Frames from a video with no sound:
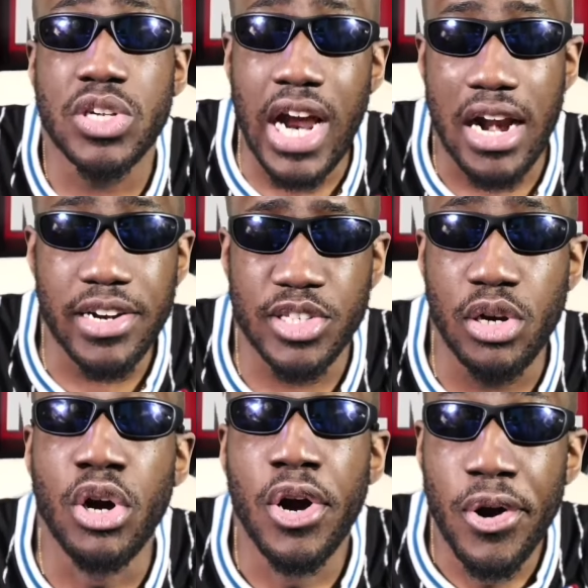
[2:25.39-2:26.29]
character
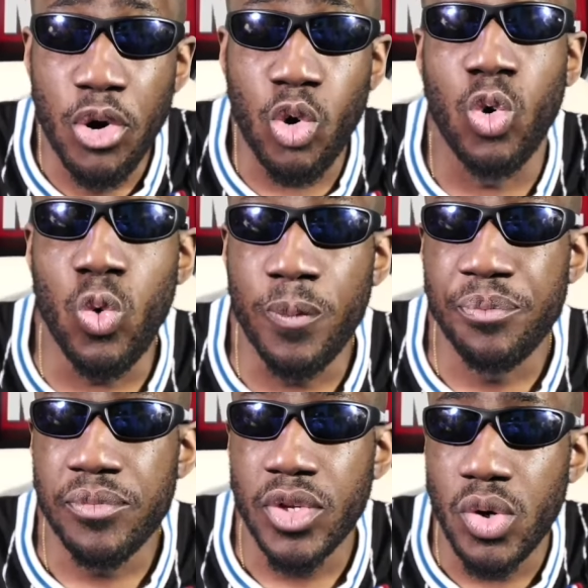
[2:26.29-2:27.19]
who
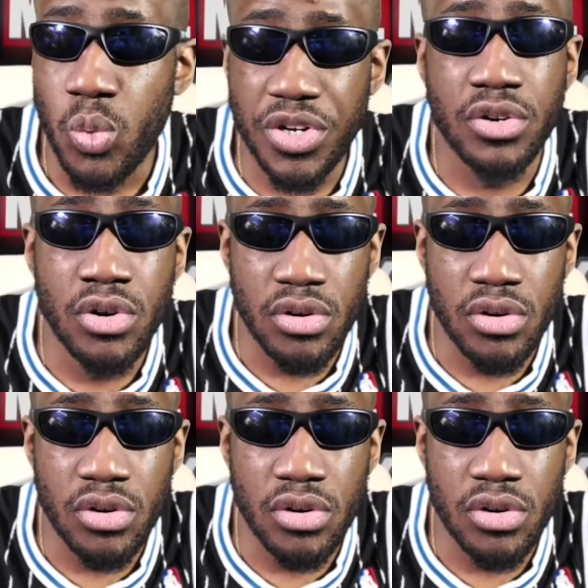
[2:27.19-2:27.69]
would